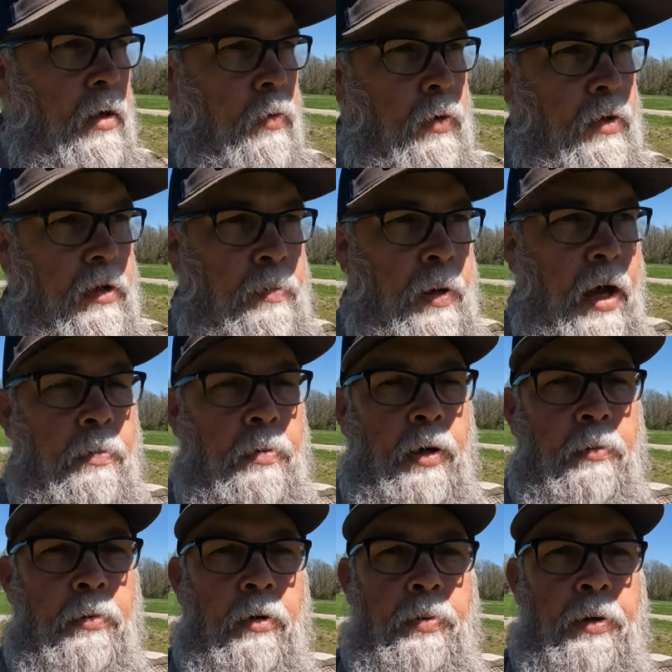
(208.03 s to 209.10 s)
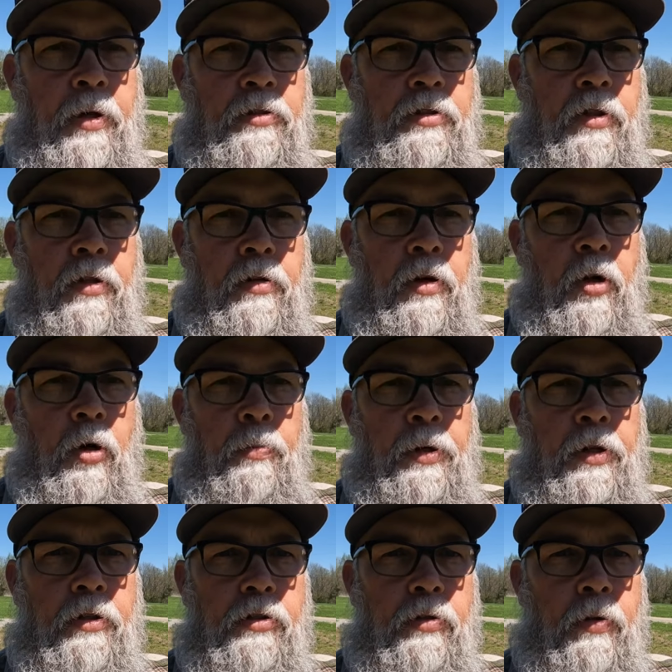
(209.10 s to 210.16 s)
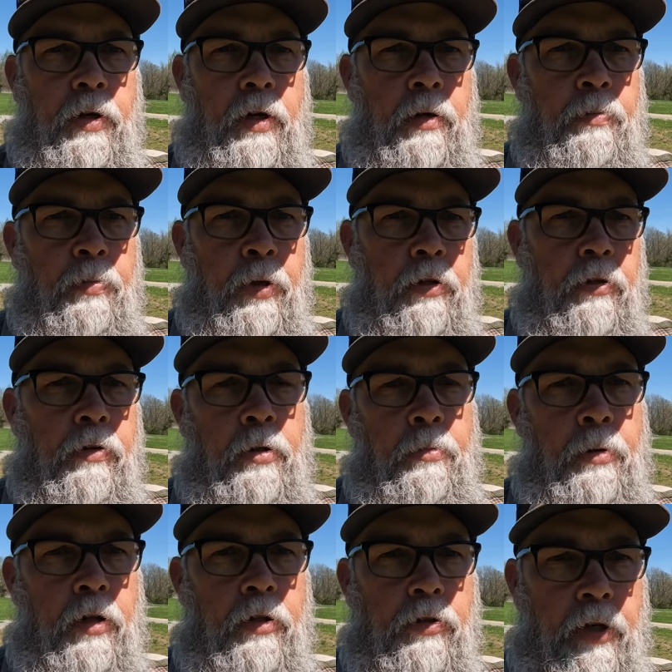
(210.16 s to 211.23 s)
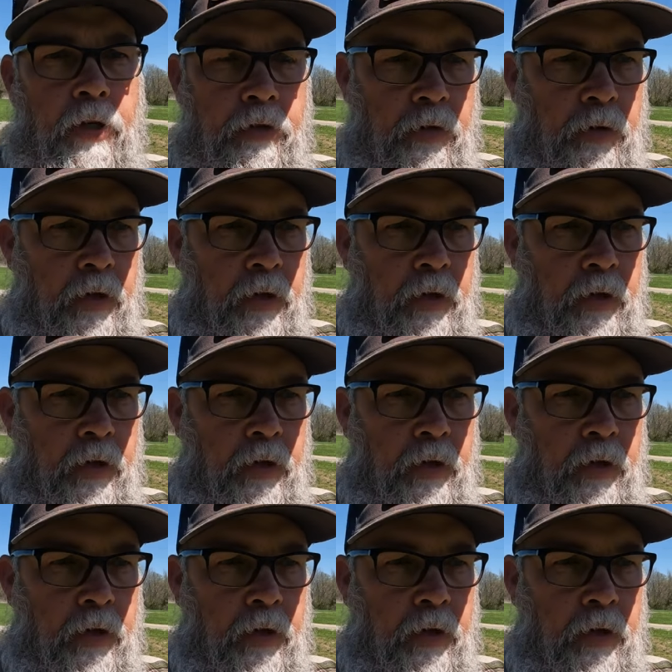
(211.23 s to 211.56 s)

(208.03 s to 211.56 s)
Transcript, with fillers: When the pop-up appears on the opening screen, put in your email address.